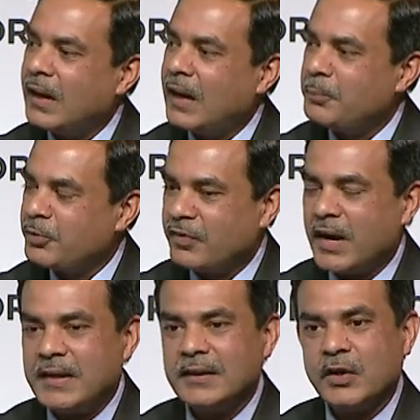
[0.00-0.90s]
and
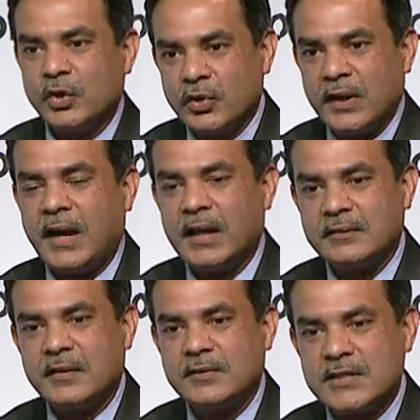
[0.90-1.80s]
providing good health
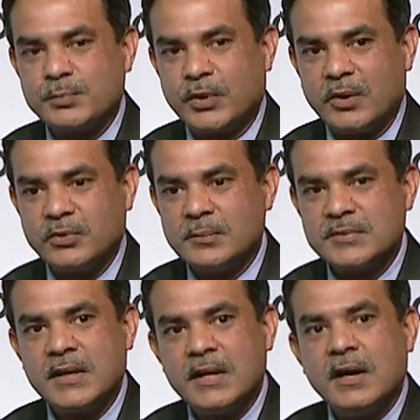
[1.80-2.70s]
and transport outcomes
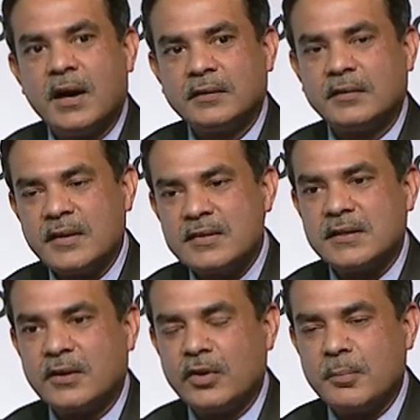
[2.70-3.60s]
are the things
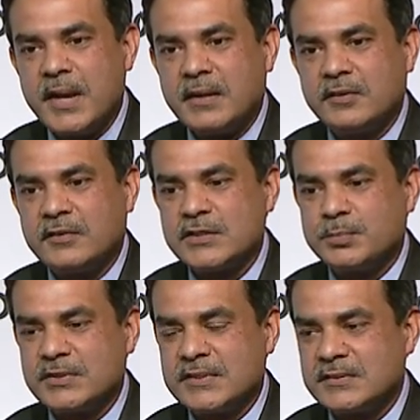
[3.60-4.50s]
that are going to make the
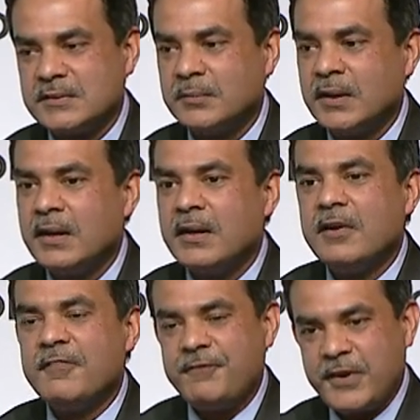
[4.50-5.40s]
transport system
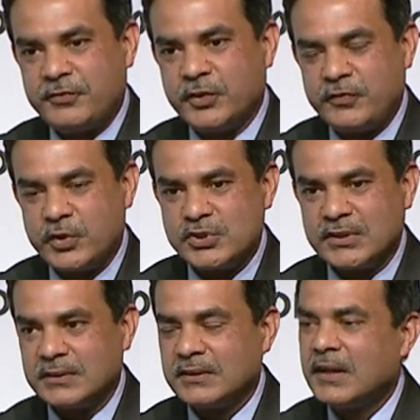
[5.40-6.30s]
fit for the
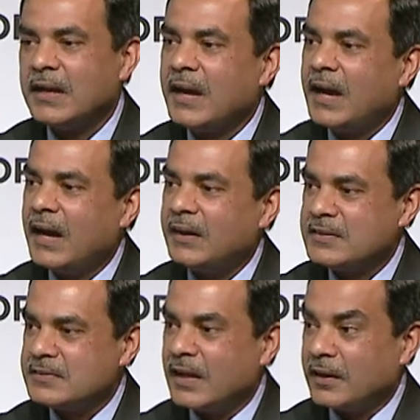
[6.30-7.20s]
future
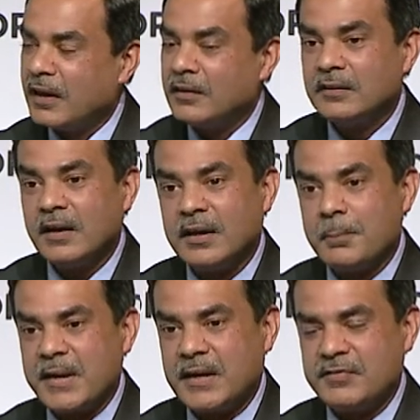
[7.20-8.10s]
and London a
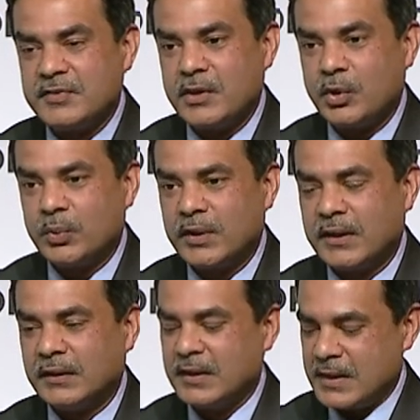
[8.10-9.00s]
competitive city to work
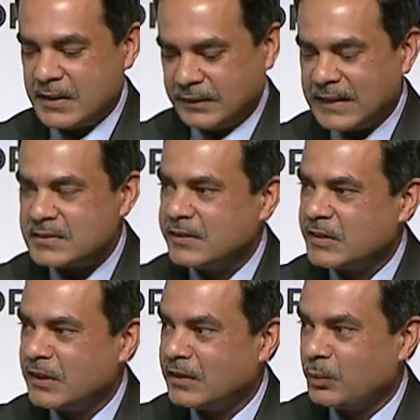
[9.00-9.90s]
in. That's the
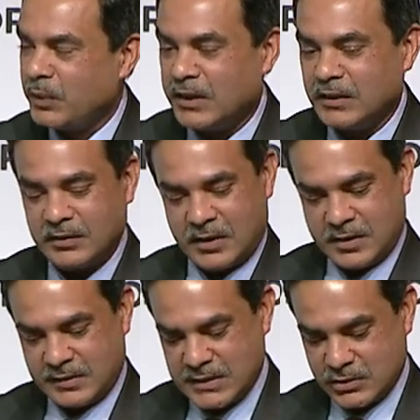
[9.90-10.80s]
agenda that we are in.
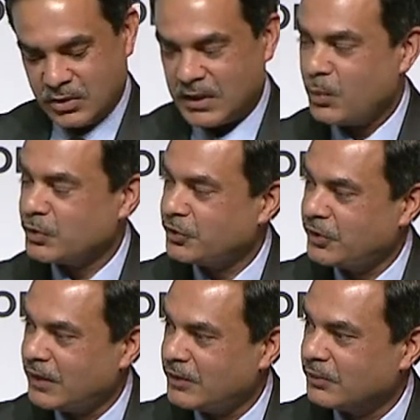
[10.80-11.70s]
That's all I wanted to
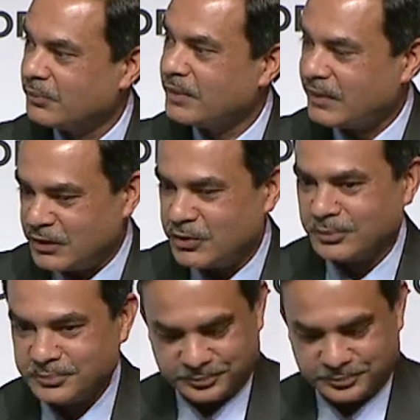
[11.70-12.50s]
tell you. Thank you.